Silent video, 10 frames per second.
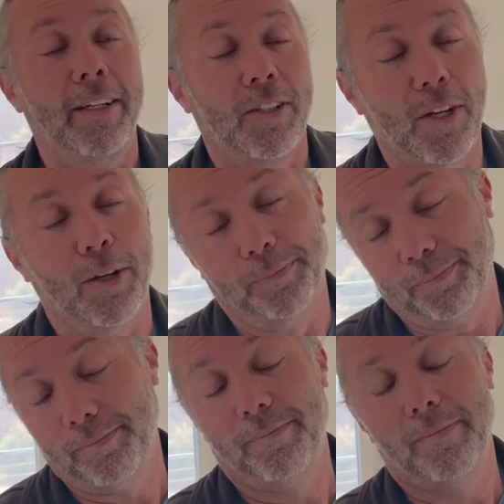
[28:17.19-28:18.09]
So
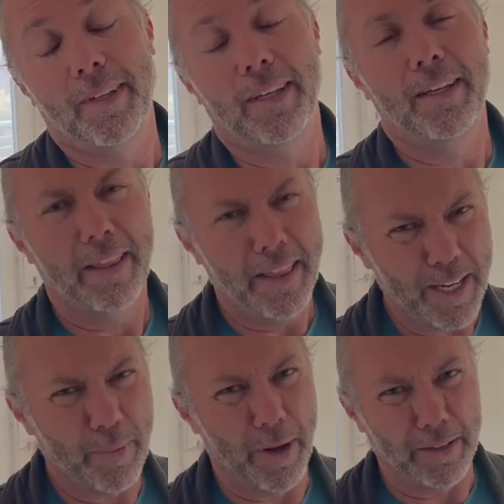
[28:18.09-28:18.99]
think
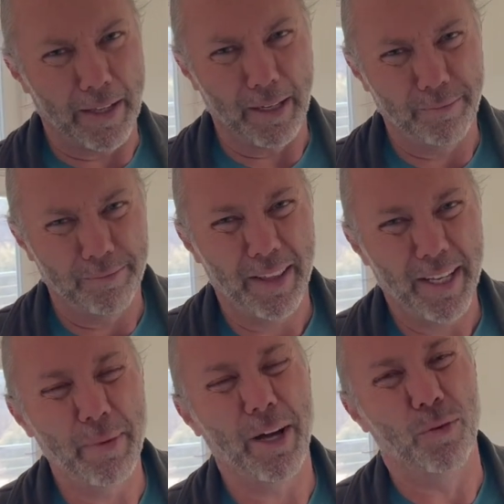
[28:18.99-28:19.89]
about that.
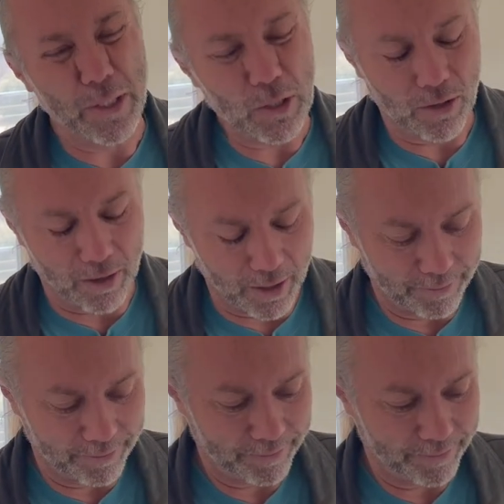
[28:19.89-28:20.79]
Think about it real hard.
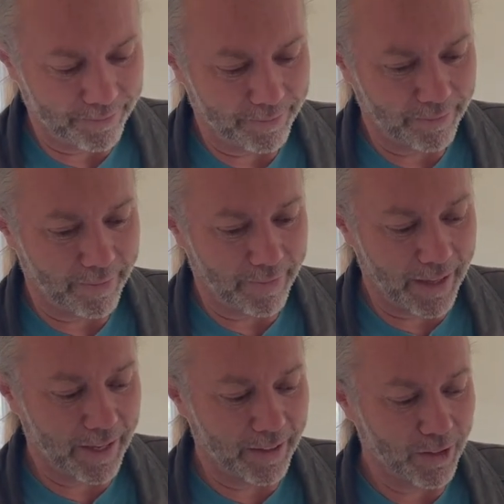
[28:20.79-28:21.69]

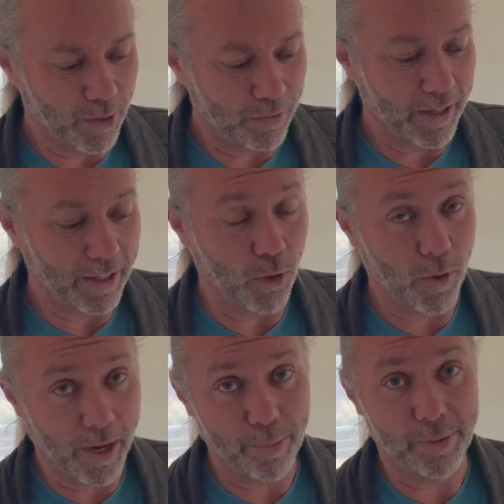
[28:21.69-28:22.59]
Then go find a
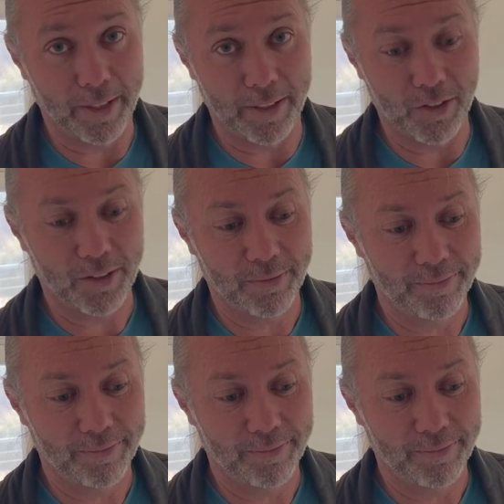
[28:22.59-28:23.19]
quiet place.